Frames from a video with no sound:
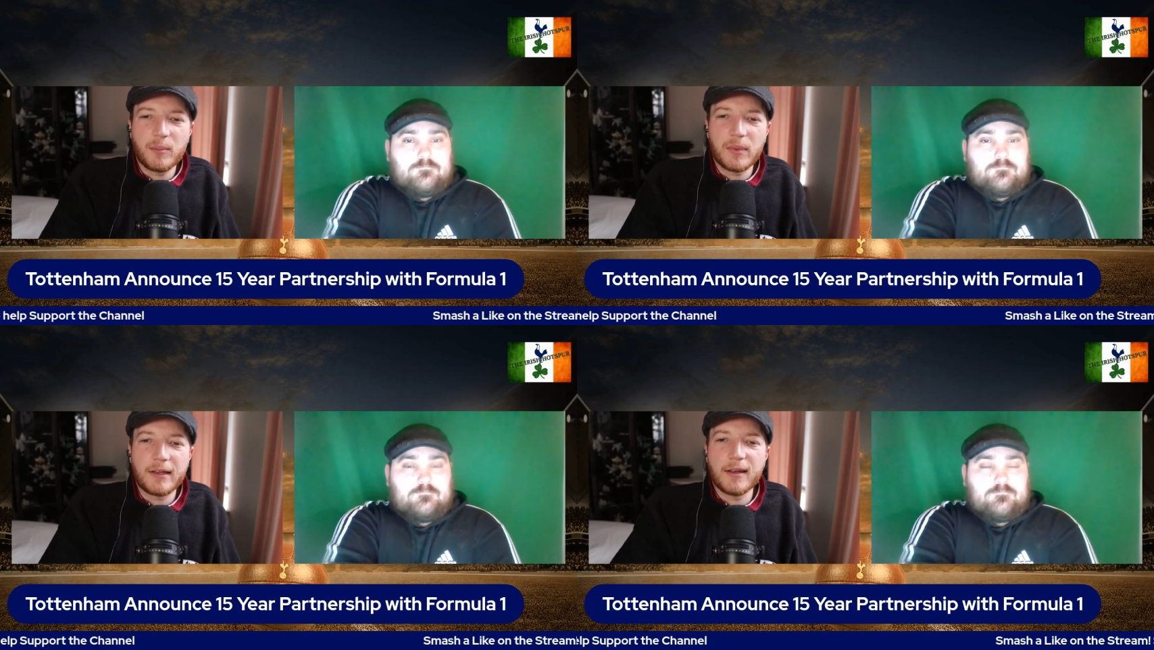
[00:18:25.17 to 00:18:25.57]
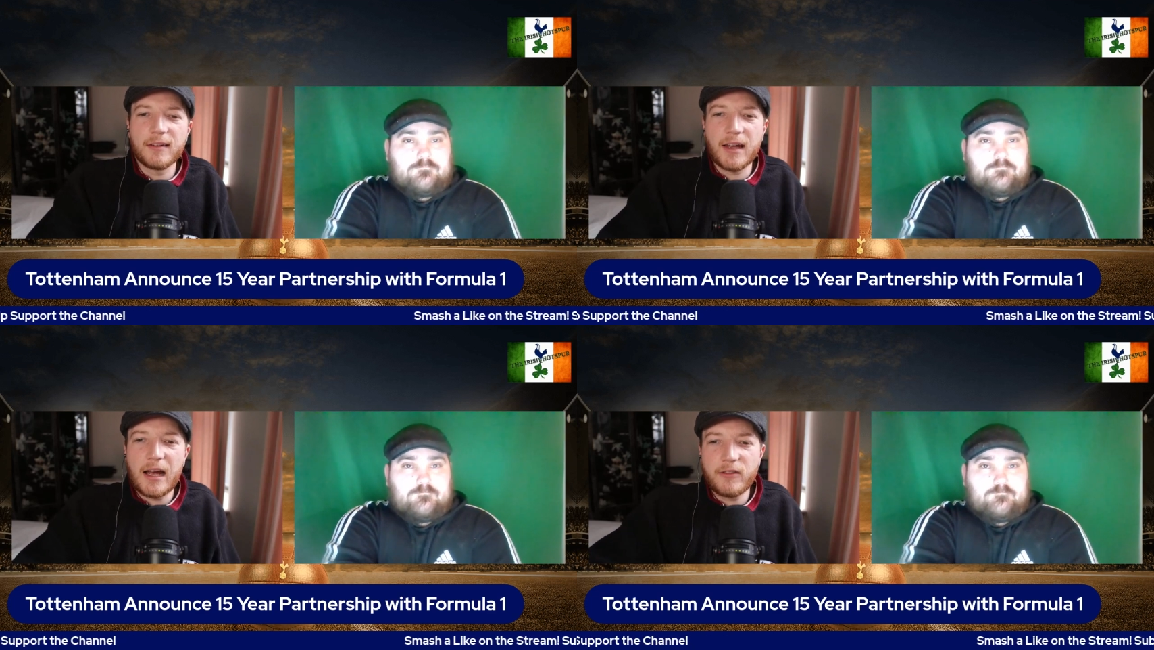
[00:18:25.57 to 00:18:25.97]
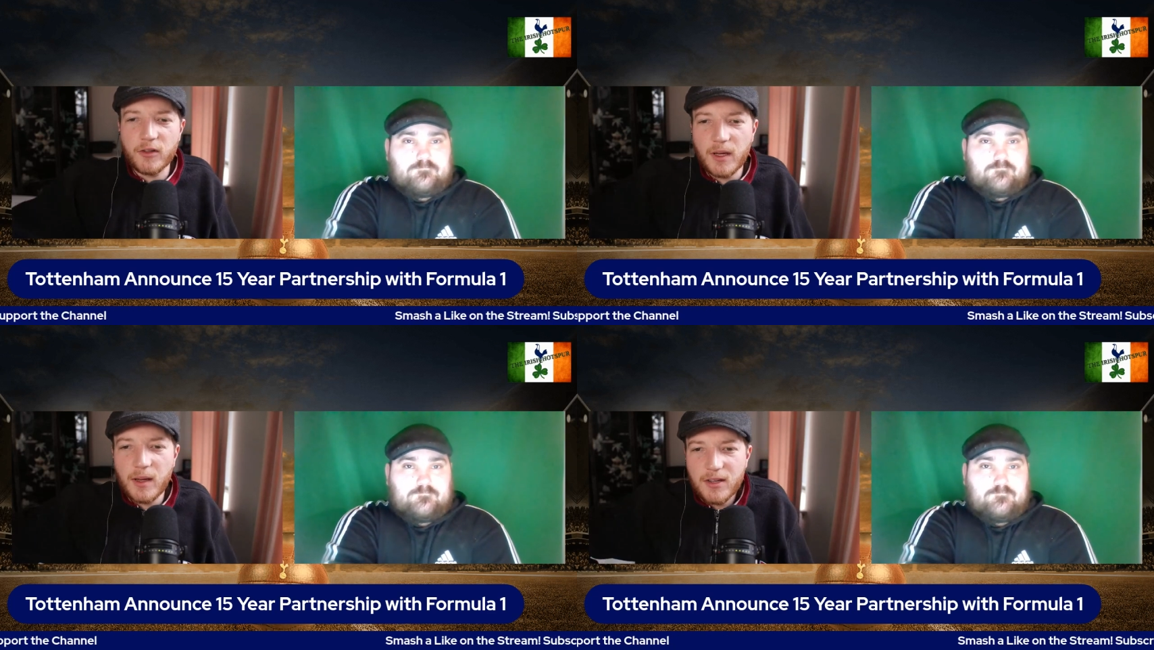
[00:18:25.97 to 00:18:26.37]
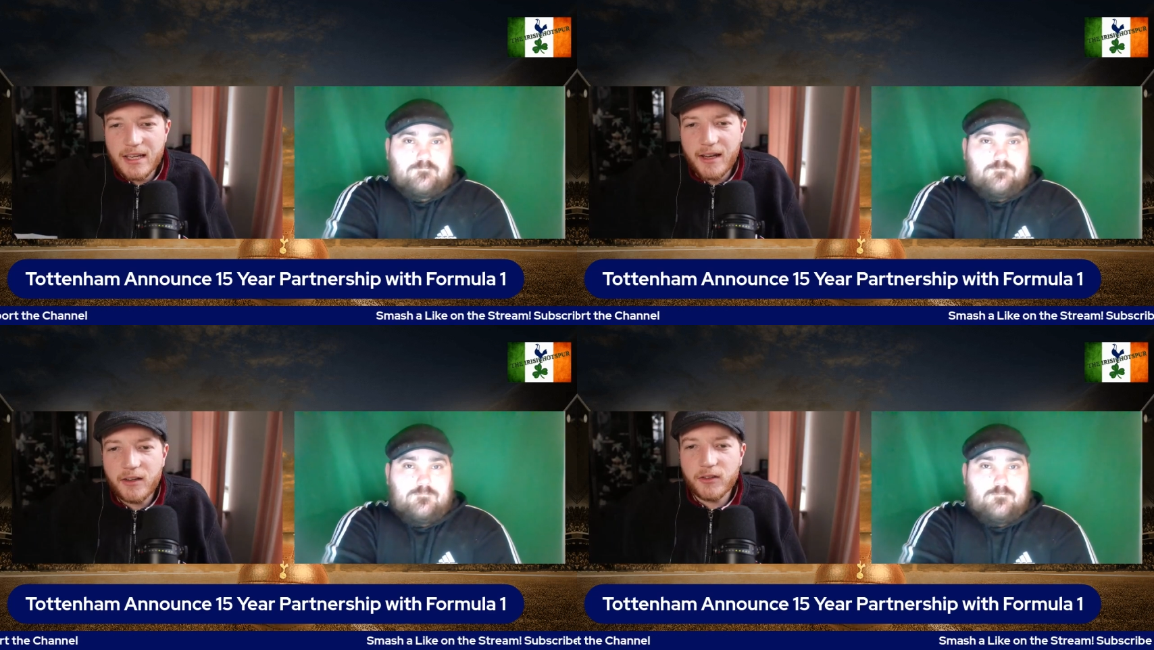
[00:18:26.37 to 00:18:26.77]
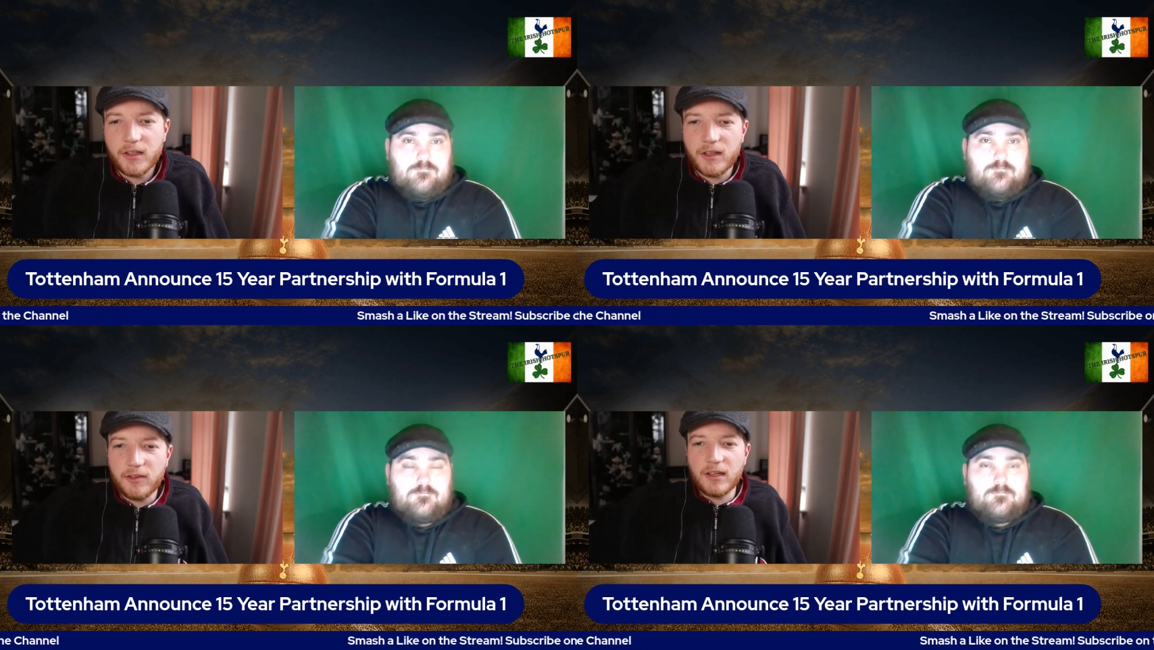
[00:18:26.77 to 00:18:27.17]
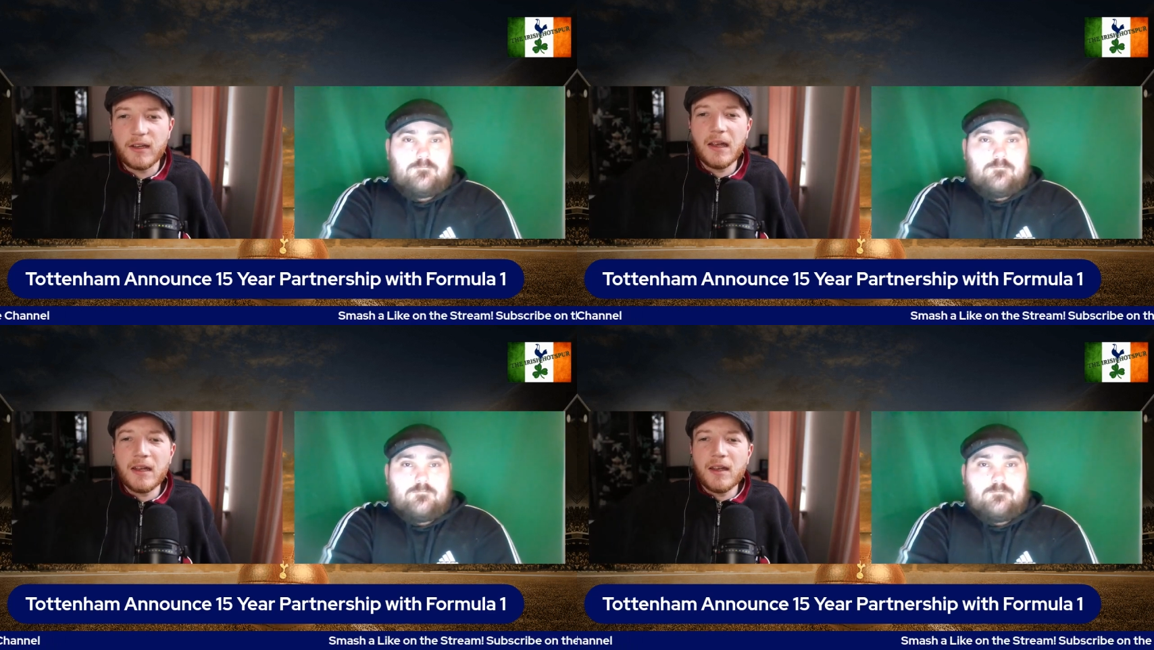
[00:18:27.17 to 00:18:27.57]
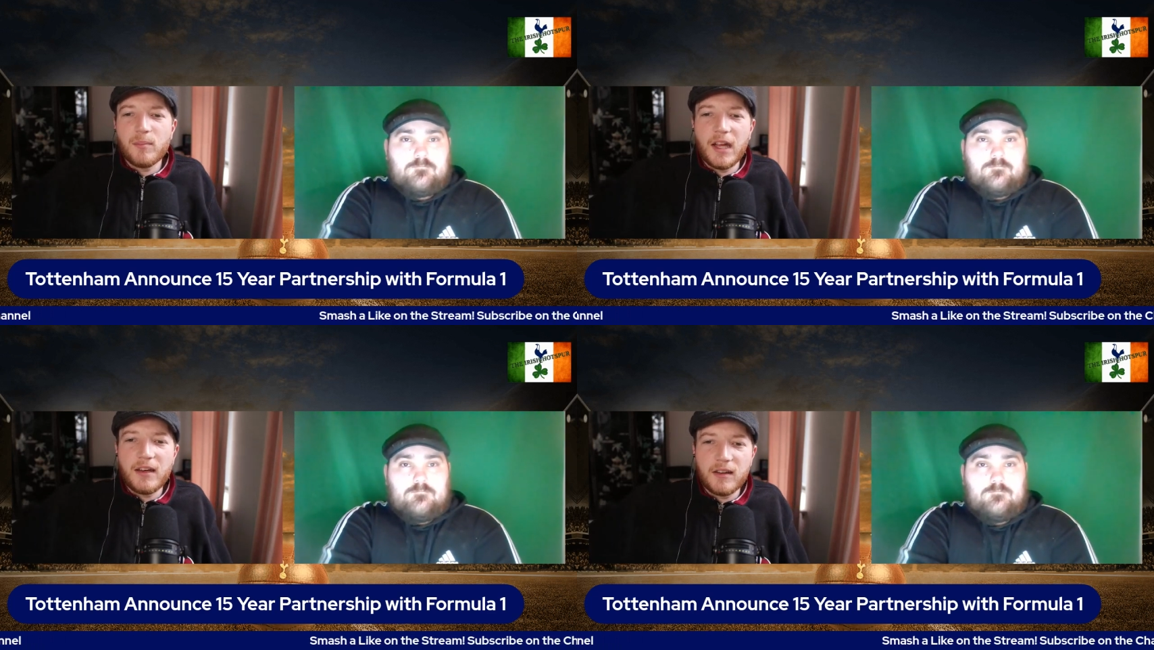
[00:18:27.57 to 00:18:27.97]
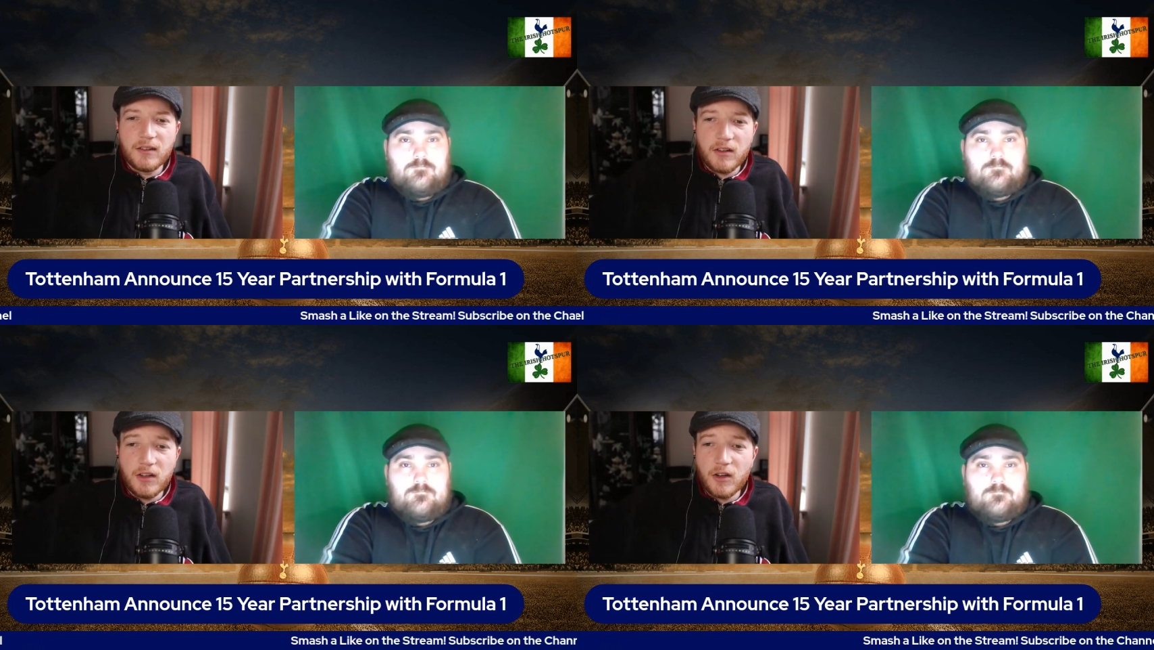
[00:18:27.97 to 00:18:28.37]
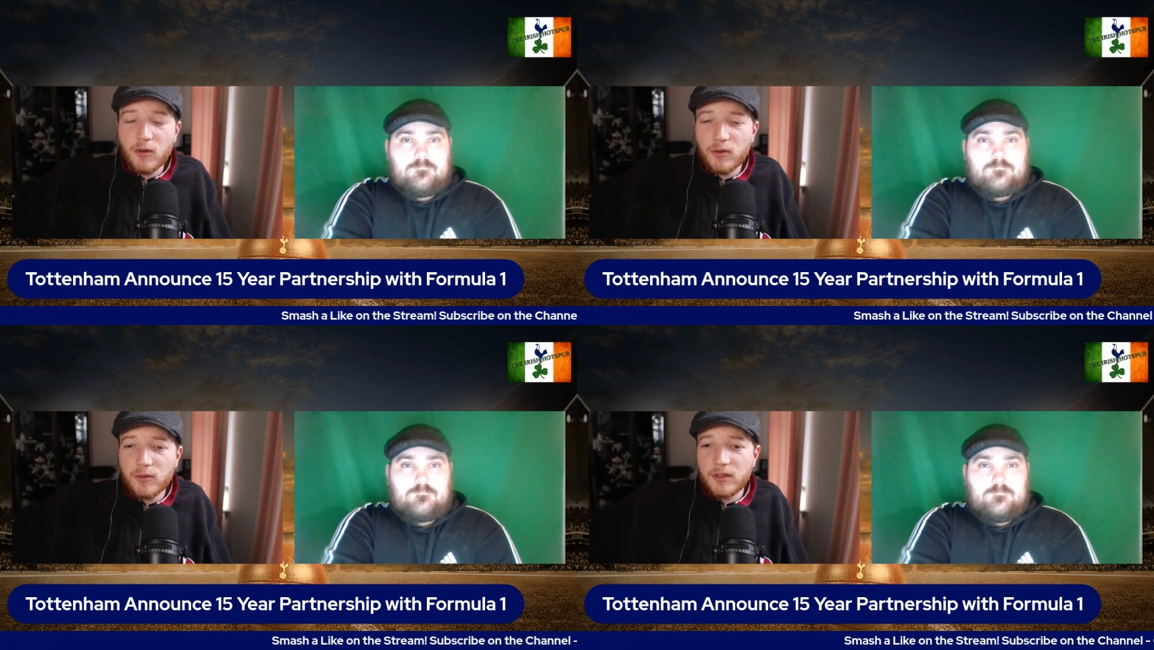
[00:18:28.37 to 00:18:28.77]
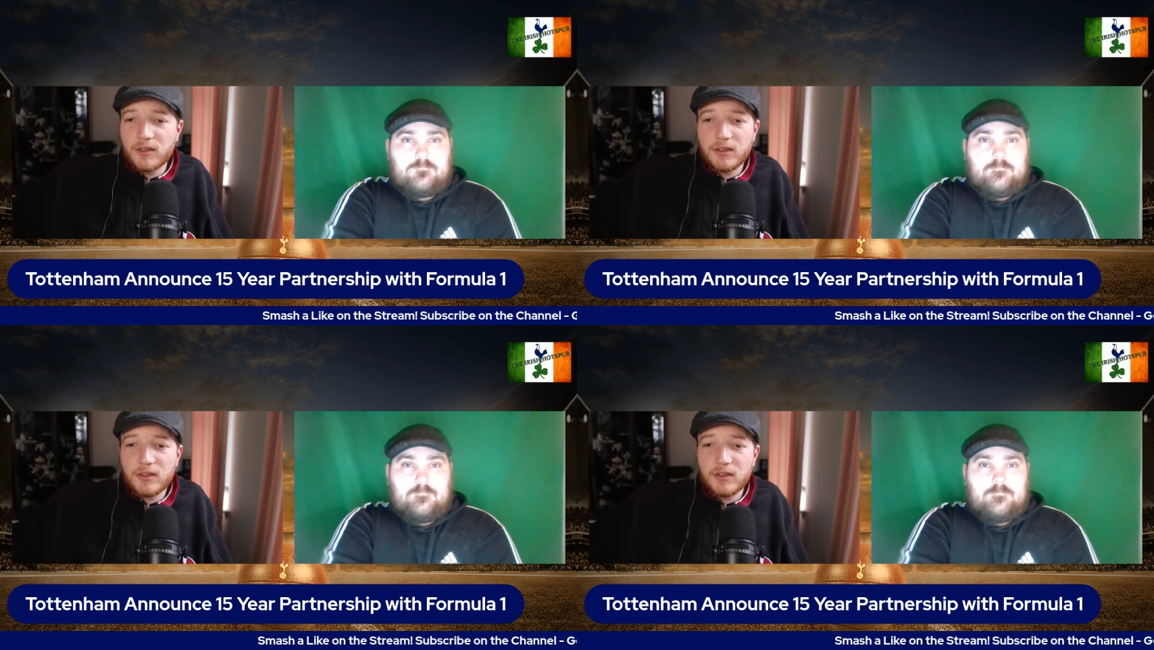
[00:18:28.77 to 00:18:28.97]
Speaker 1: Because after maybe Daniel Levy made his, you know, uh,